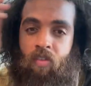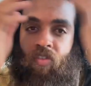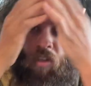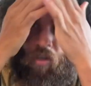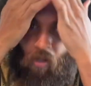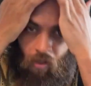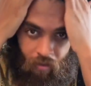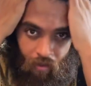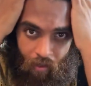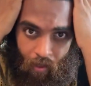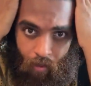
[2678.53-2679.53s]
the sunlight,
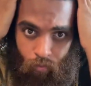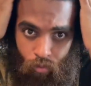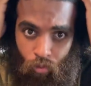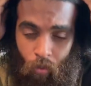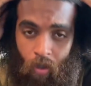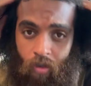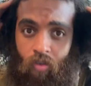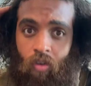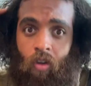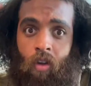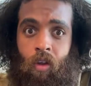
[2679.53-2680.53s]
the lack of stress,